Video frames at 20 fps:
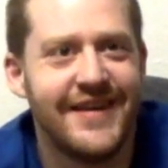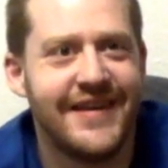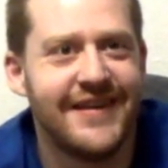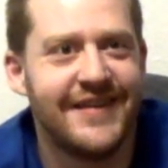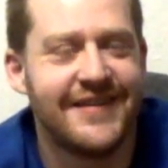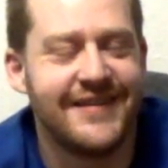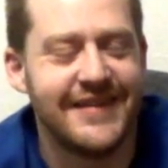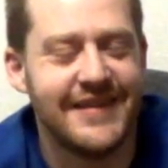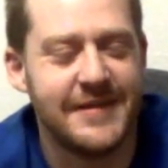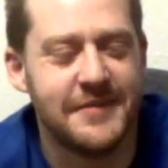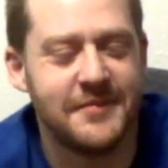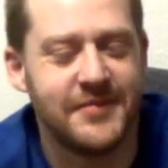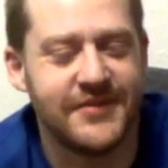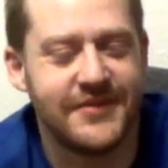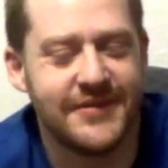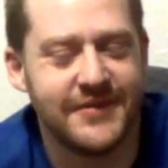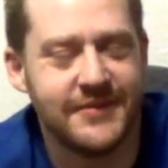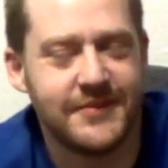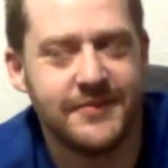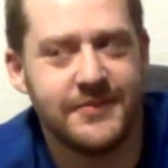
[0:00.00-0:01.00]

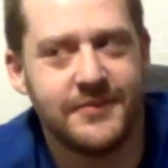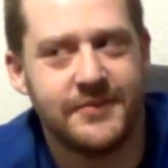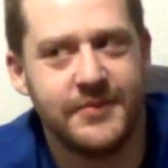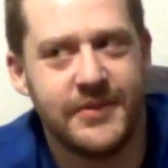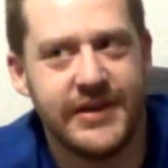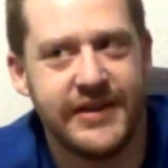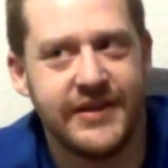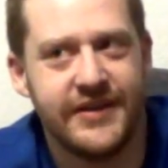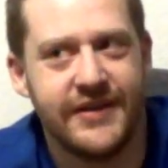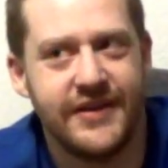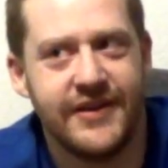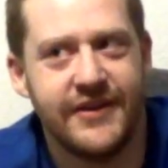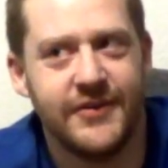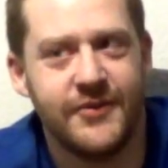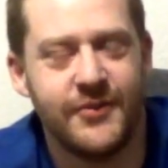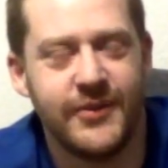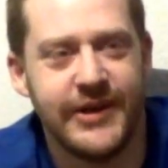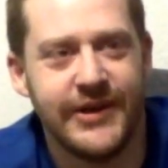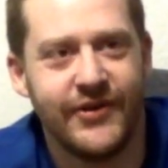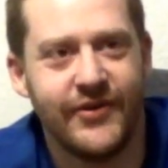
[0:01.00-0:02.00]
Seems a bit
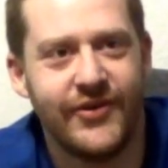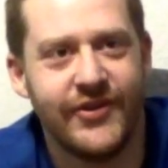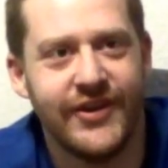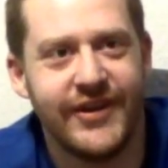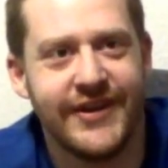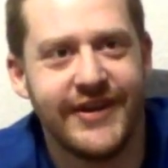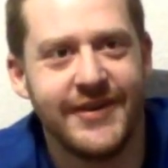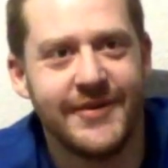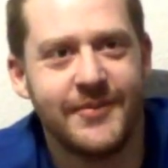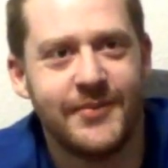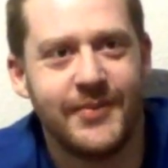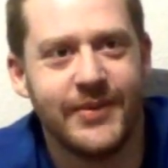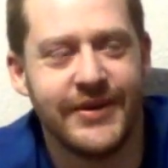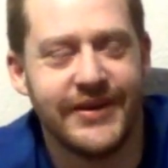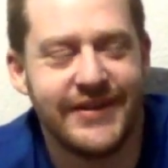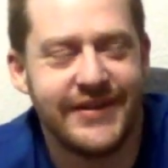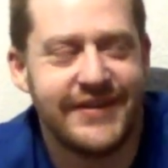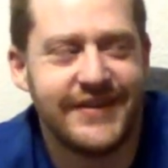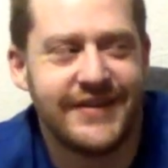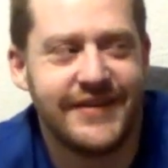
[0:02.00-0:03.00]
unwieldy,
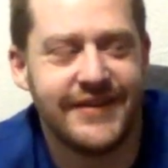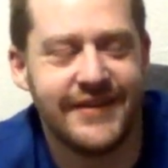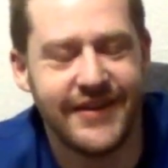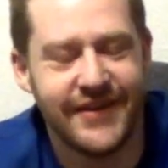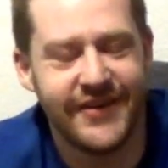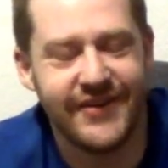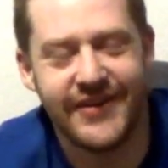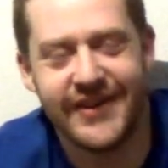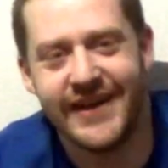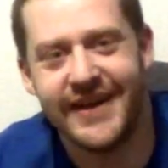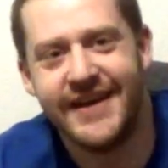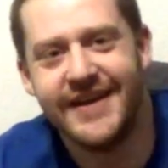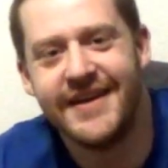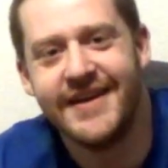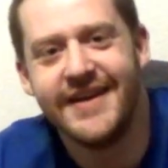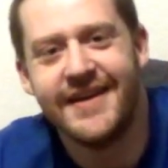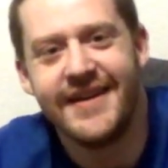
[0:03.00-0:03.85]
but okay.